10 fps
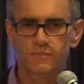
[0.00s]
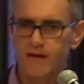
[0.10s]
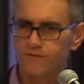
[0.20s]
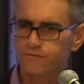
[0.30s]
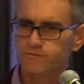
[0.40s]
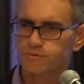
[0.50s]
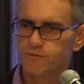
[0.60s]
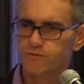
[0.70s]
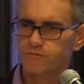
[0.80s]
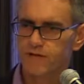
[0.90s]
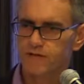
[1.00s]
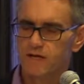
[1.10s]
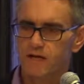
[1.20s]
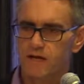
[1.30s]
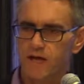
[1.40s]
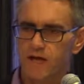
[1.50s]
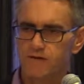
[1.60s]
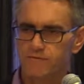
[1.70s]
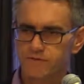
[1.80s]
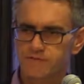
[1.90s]
the bathrooms we built for that,
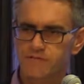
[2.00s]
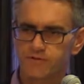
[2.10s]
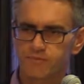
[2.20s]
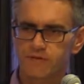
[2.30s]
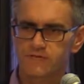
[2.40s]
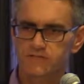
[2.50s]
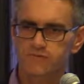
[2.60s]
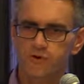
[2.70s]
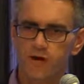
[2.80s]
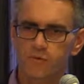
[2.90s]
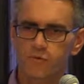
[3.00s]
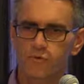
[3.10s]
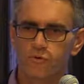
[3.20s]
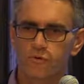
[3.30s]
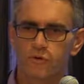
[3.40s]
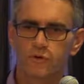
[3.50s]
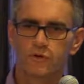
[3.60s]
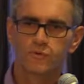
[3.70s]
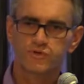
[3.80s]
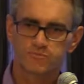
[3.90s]
every single piece of drywall
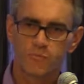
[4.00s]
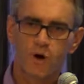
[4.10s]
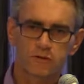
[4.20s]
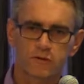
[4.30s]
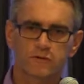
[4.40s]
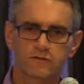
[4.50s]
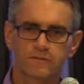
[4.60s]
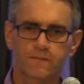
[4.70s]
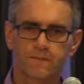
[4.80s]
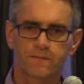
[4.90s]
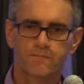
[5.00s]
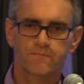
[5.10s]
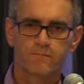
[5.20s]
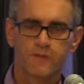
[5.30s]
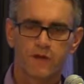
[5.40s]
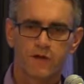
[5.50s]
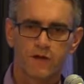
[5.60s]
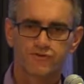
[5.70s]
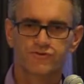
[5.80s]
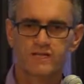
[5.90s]
was modeled,
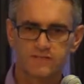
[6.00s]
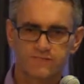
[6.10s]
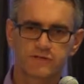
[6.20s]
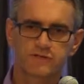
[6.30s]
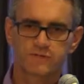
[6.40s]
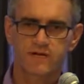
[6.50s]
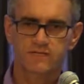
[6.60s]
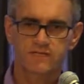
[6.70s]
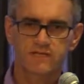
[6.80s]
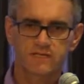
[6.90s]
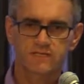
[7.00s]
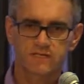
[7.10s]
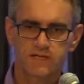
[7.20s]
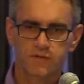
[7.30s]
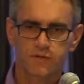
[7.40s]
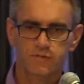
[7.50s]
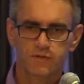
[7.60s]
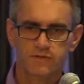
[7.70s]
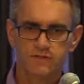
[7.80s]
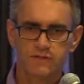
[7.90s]
transferred to our CNC
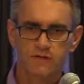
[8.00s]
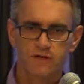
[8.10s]
equipment,